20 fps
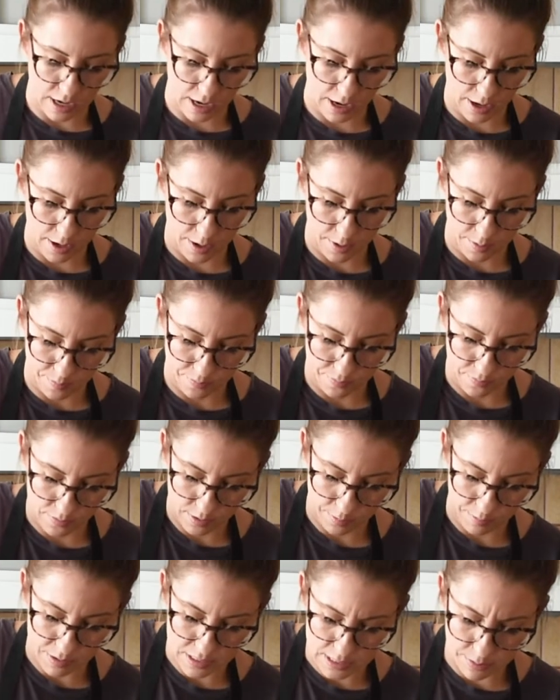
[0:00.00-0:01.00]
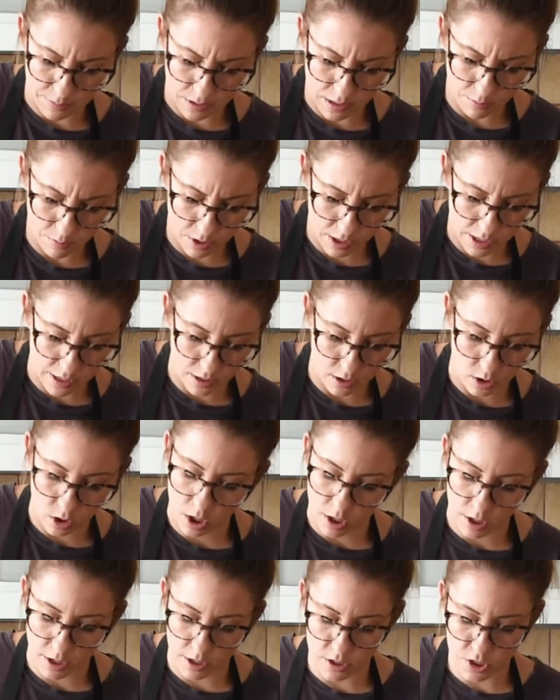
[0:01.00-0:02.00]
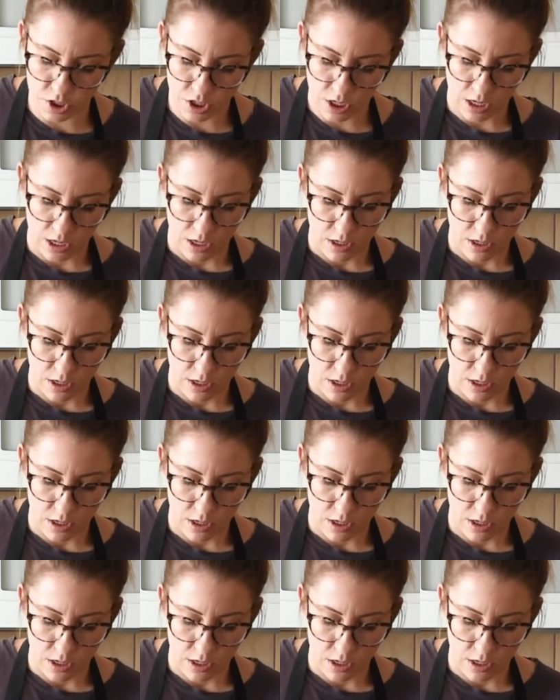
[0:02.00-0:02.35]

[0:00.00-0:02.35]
but some of them were kind of large.